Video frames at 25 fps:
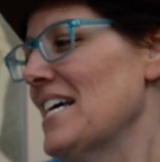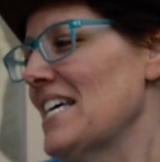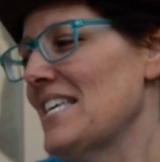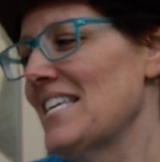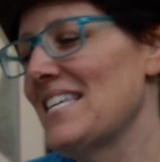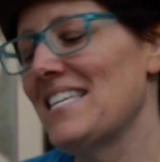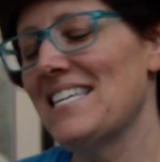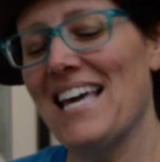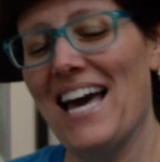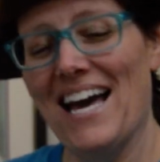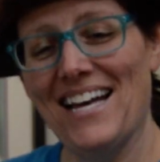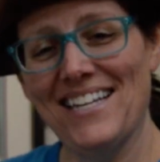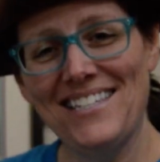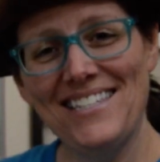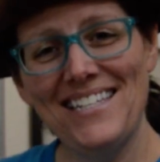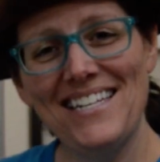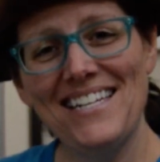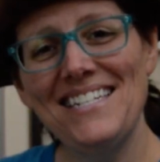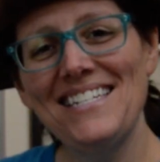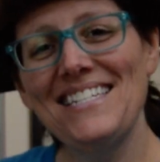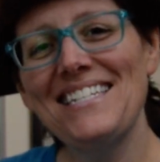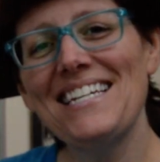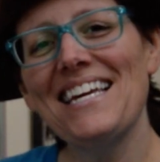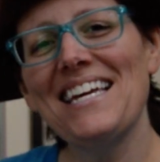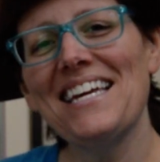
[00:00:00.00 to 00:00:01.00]
"Yes,
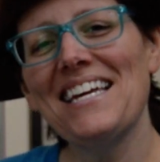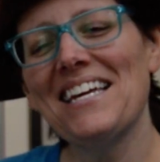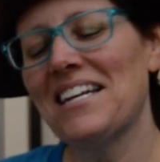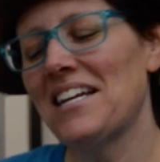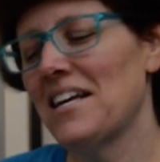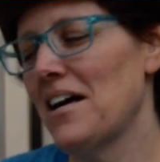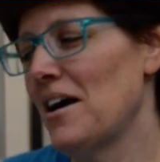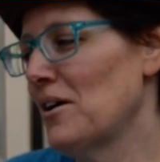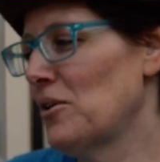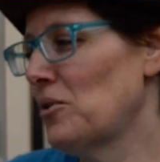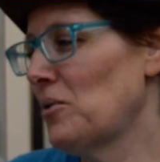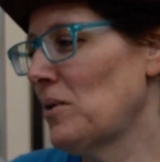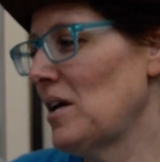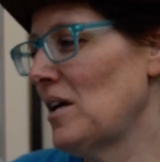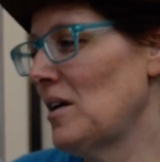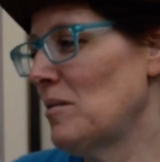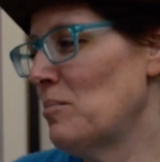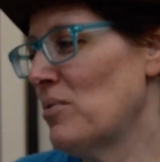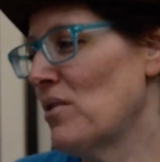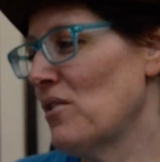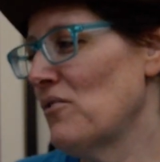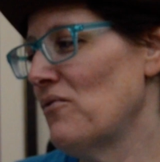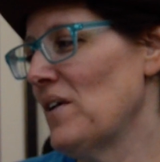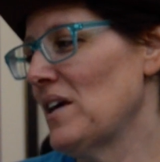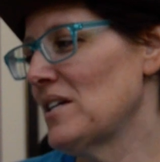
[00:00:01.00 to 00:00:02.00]
indeed," agreed
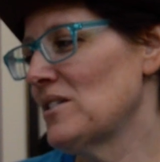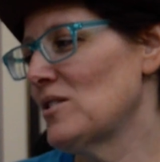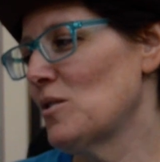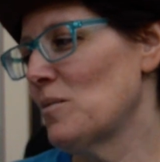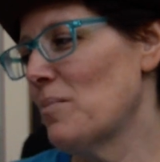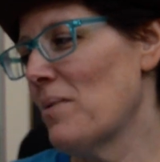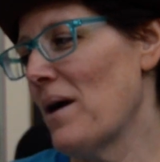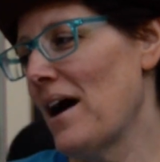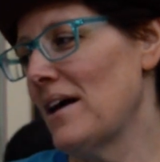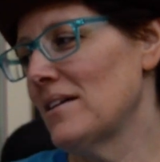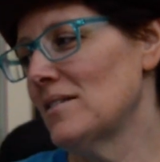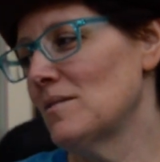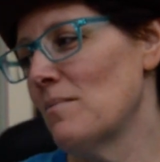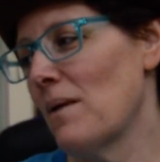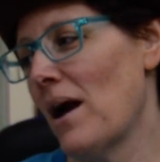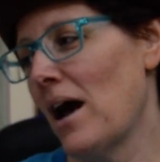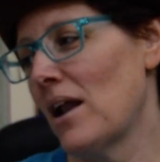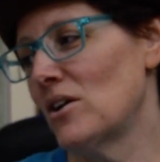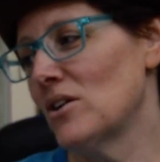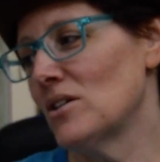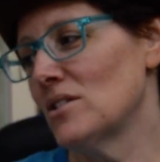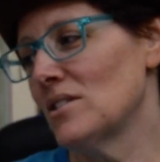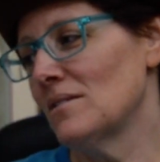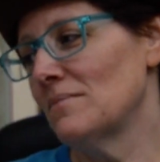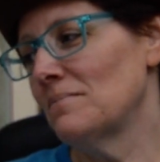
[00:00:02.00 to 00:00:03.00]
Professor
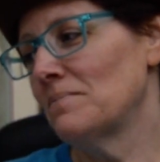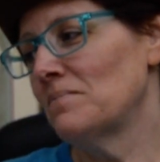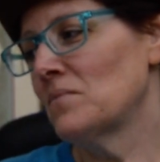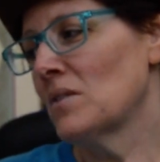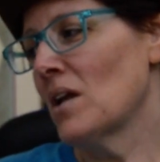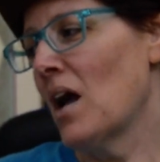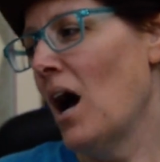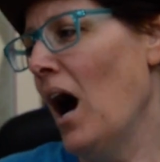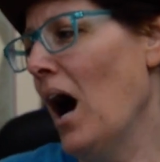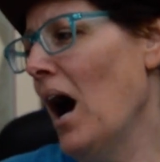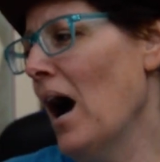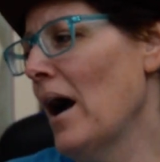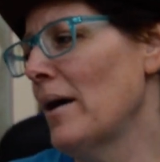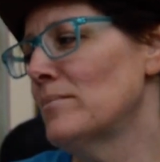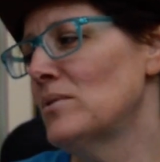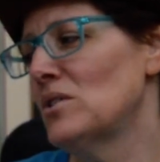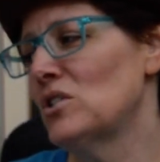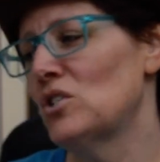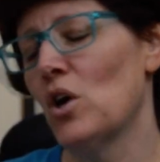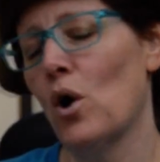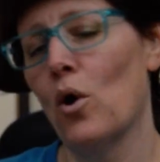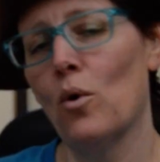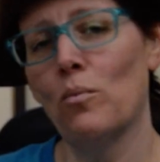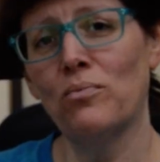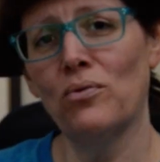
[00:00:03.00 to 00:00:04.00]
Passmatters. "I'm
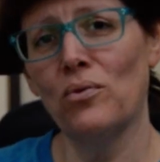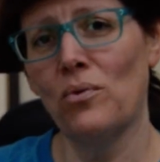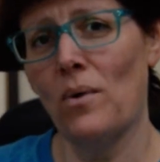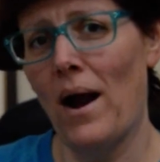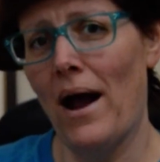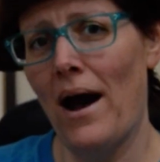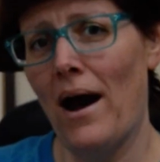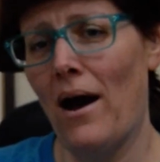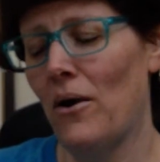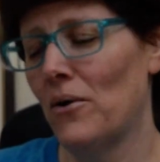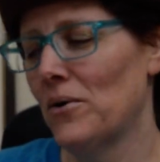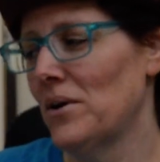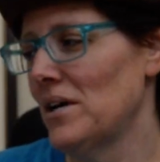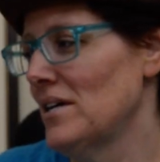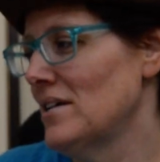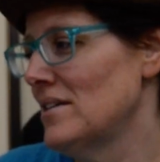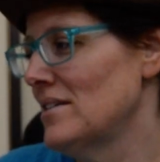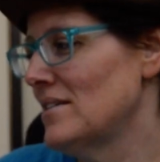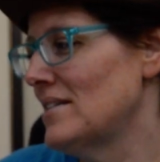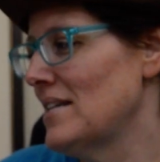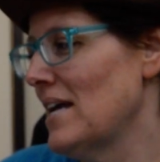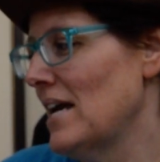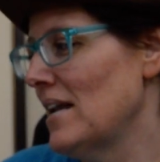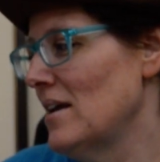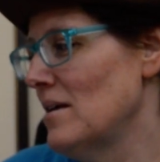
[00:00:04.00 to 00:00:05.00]
so proud,"
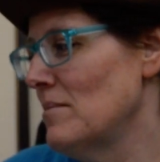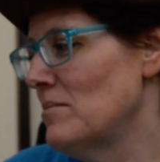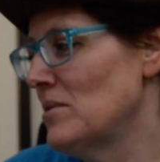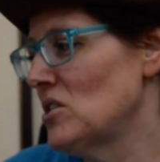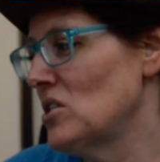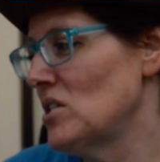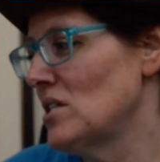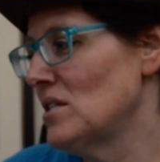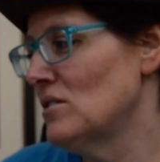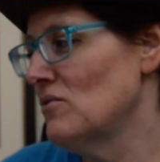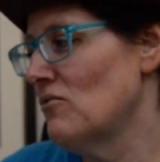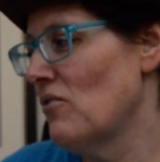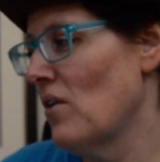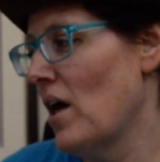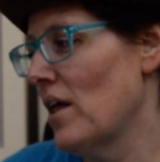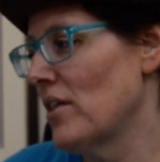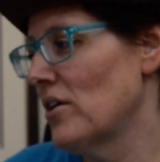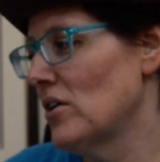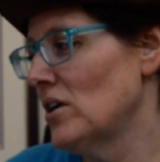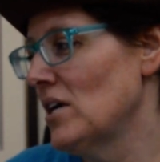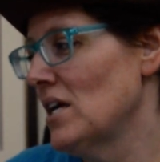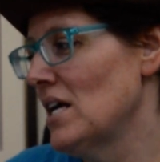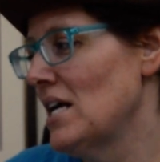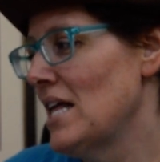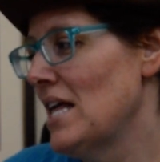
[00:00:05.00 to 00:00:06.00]
said Imogene's
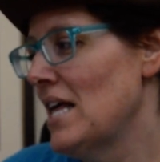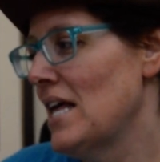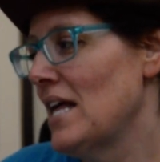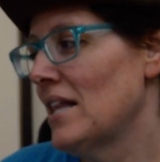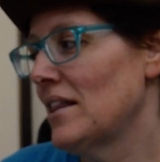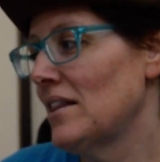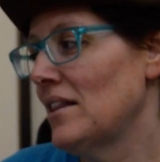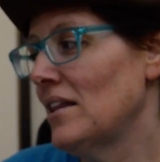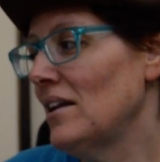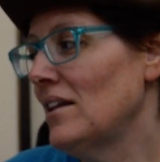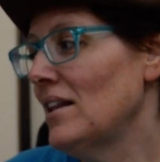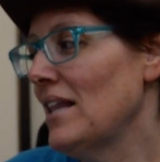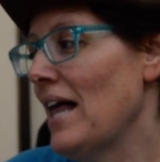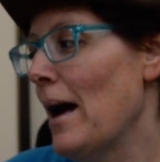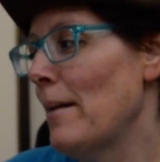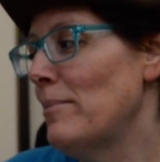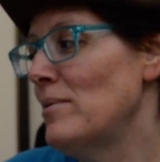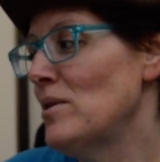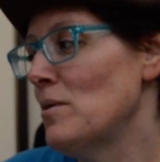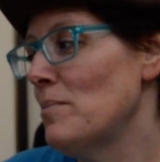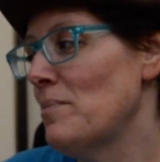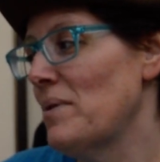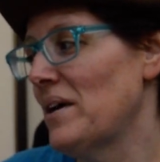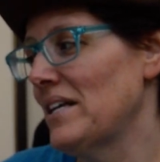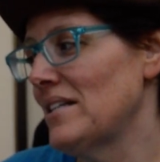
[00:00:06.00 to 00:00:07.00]
father. Little
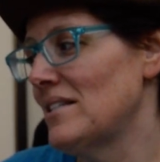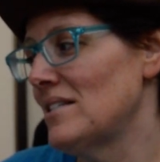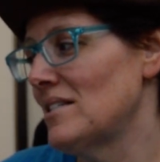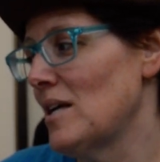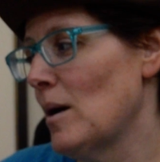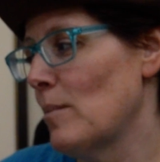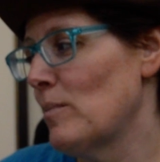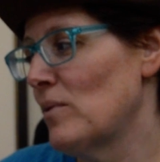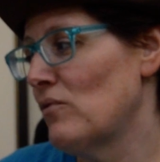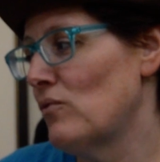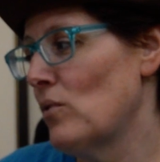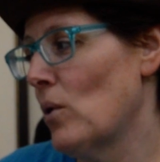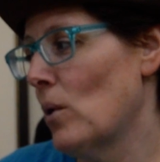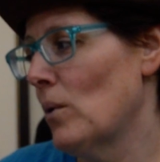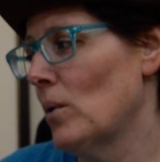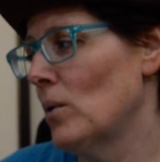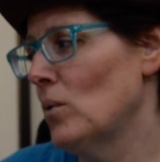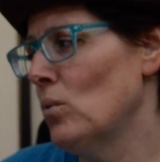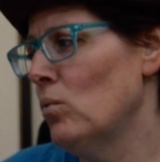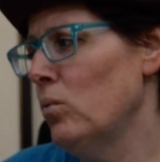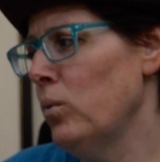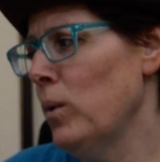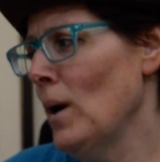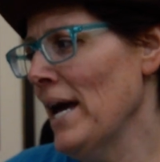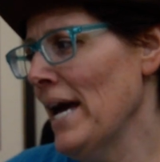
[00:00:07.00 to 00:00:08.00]
Abner Pitt stepped forward.
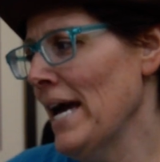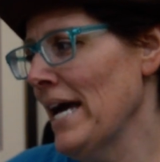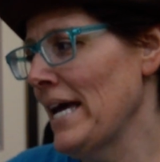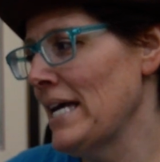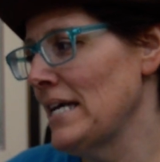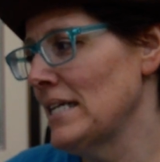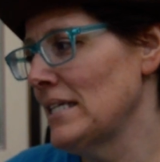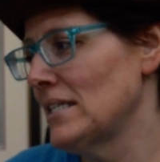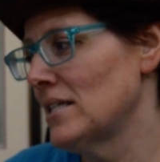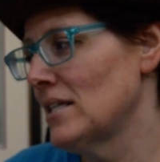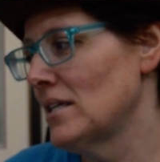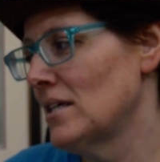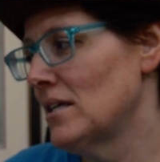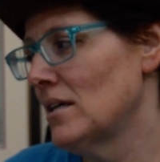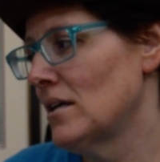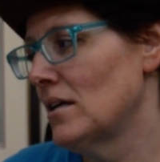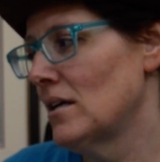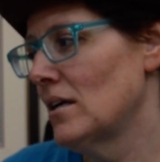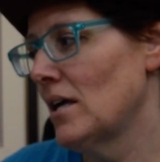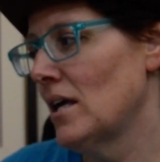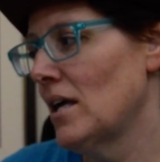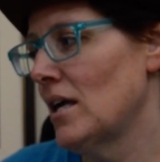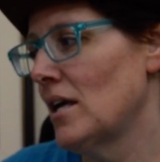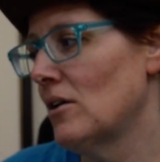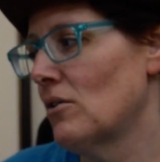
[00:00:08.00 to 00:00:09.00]
"Wait!"
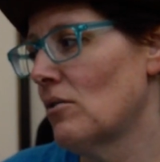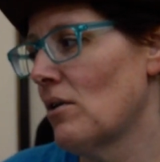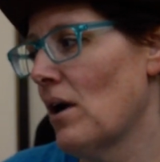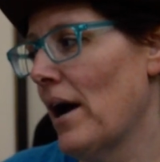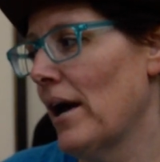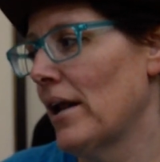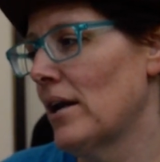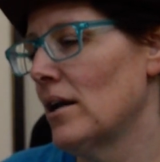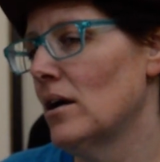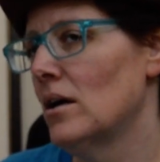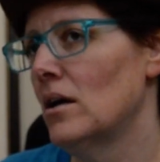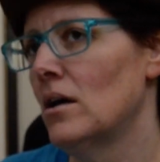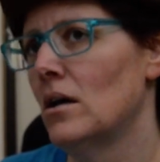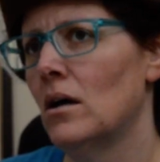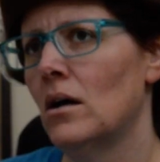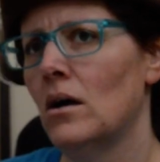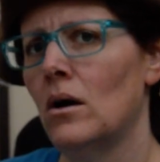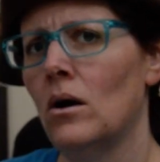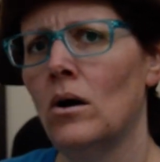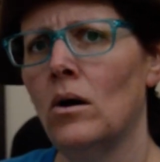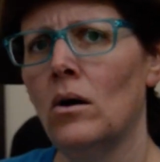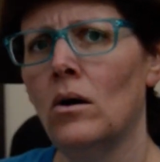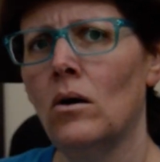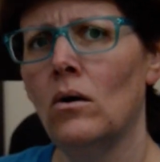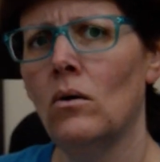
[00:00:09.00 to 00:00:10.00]
he cried.
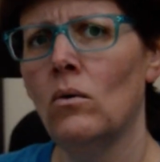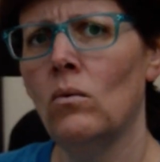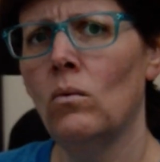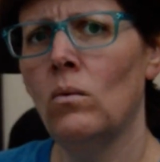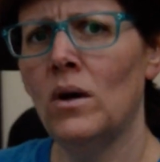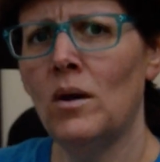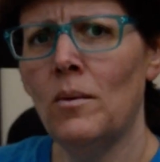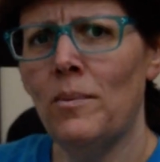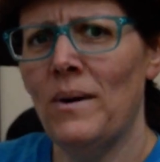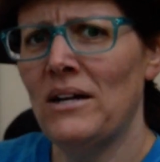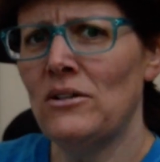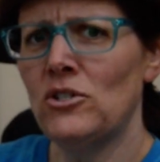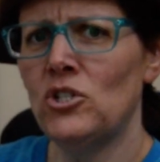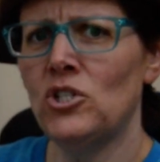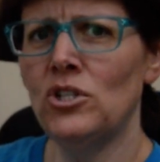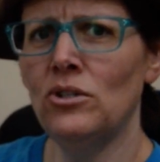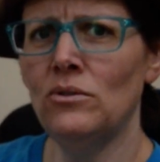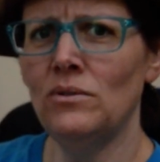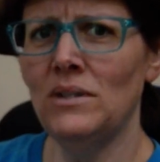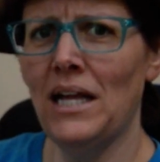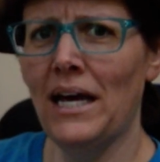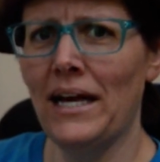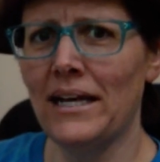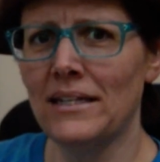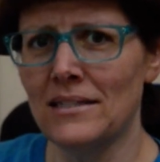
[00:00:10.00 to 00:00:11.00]
"What about
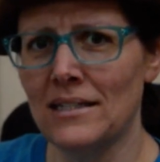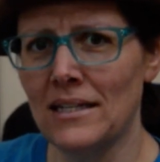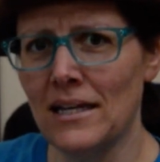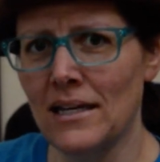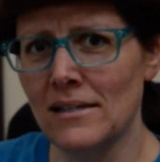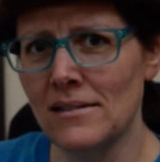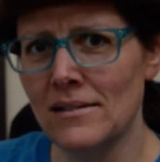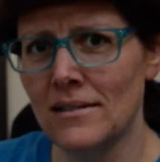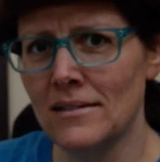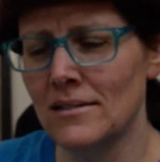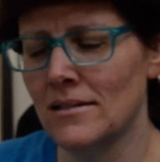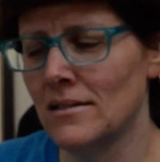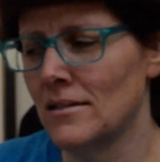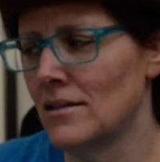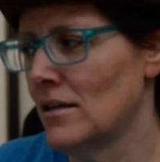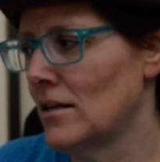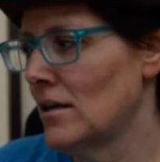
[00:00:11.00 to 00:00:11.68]
shoelaces?"